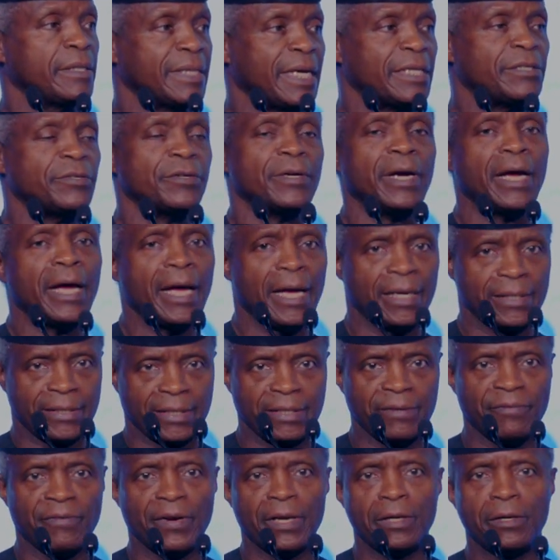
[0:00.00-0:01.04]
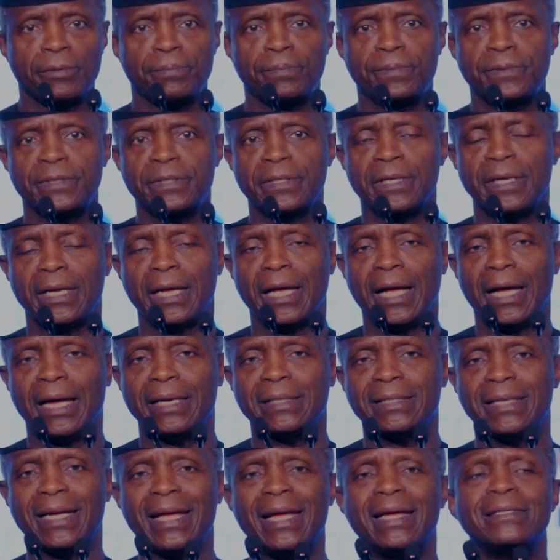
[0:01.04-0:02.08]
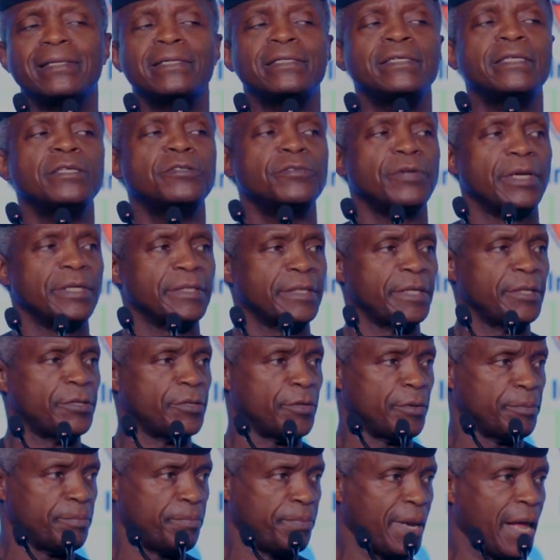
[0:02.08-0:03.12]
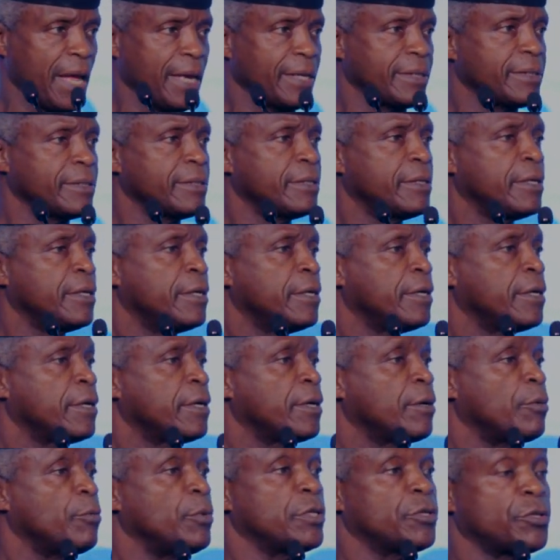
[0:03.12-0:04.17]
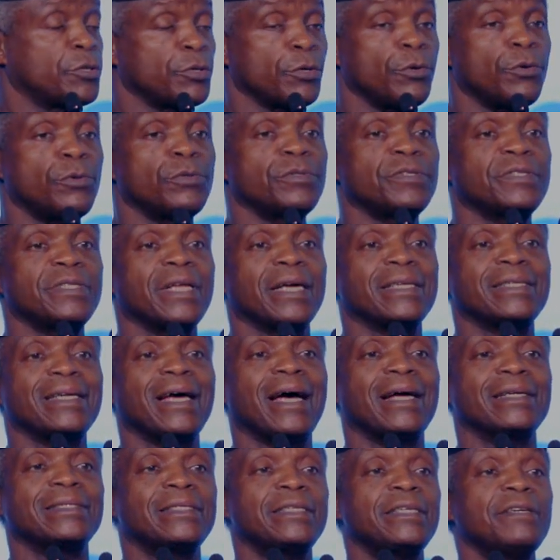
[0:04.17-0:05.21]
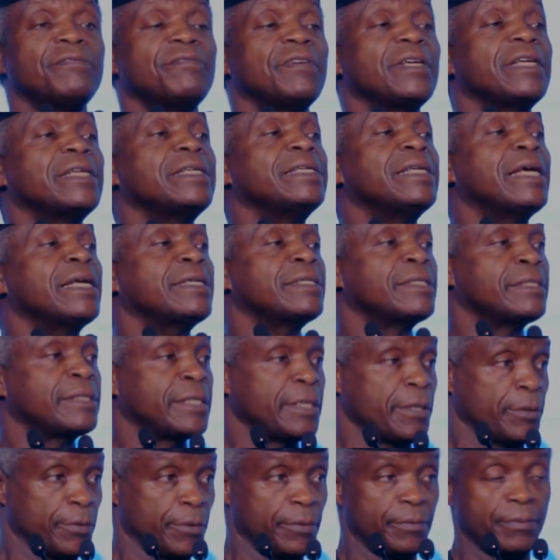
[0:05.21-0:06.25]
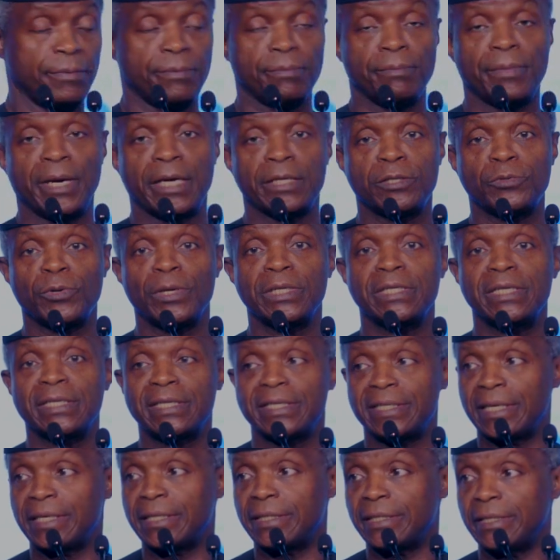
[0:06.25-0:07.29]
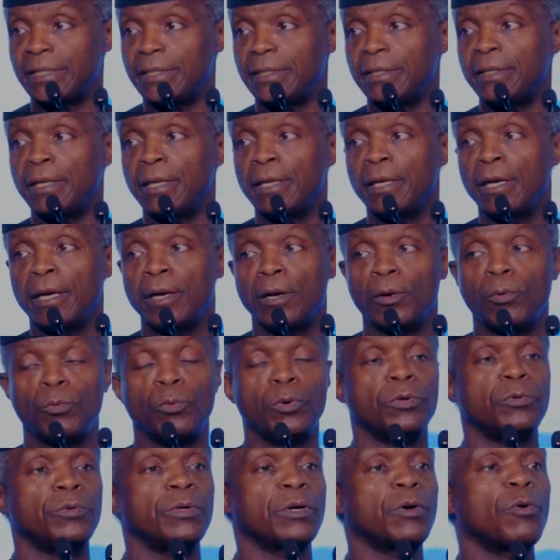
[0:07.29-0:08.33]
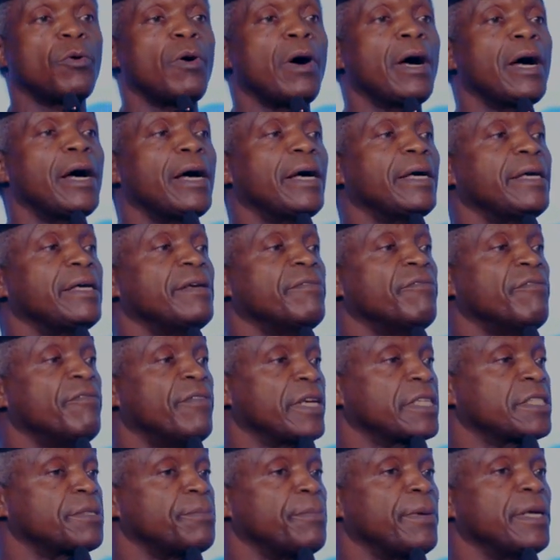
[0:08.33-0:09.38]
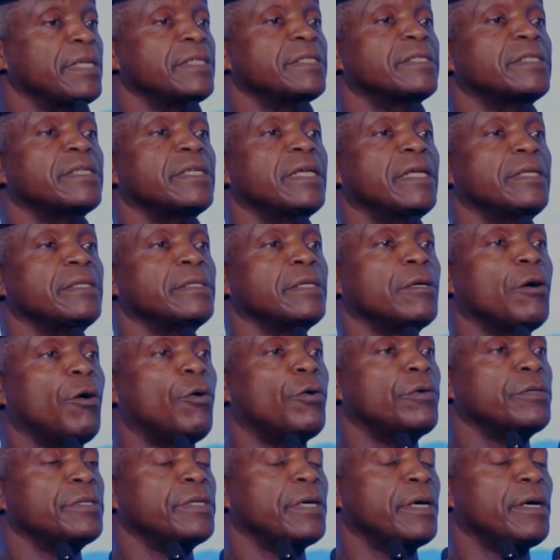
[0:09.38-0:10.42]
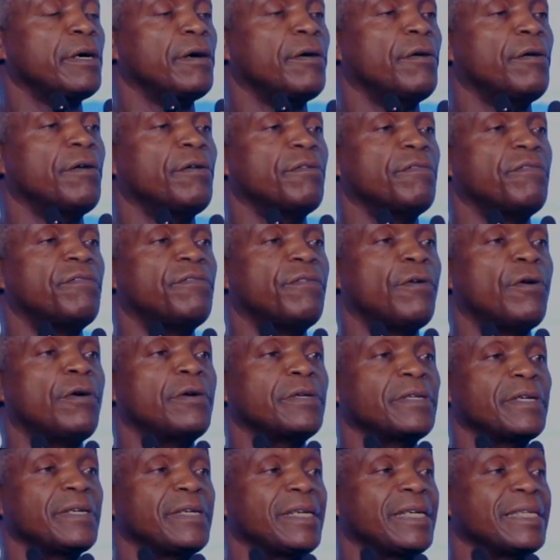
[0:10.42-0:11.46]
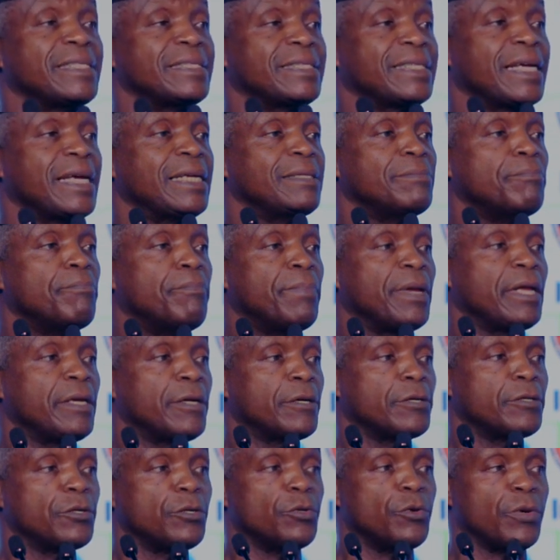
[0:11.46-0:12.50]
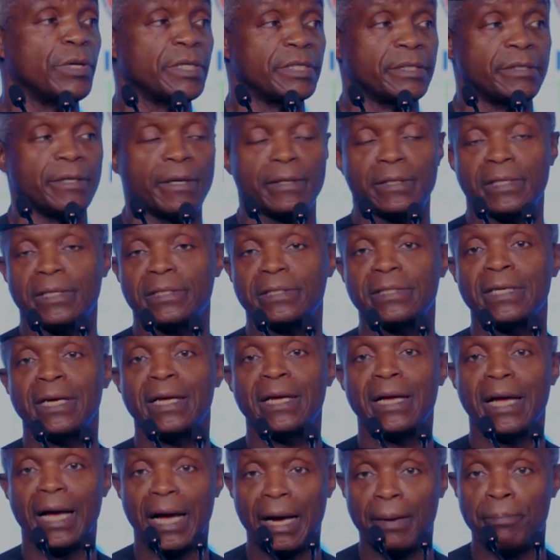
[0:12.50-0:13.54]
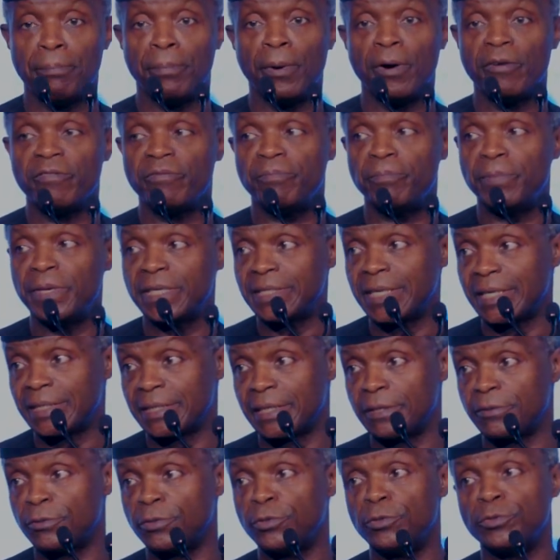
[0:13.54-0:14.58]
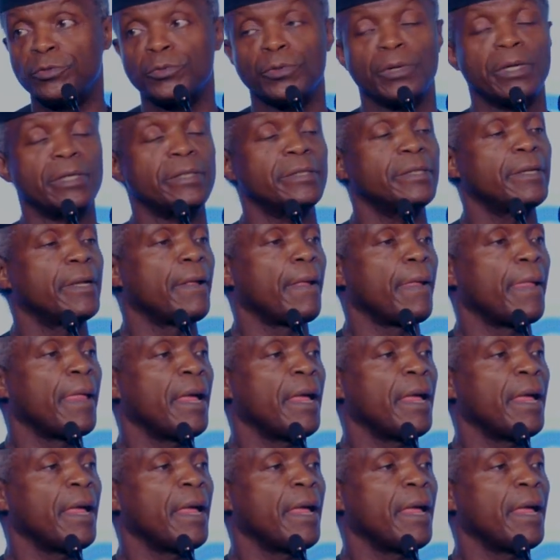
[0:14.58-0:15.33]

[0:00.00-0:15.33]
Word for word: Nigeria has developed an energy transition plan which shows that achieving net zero by 2060 will require investments in the order of 410 billion US dollars above business as usual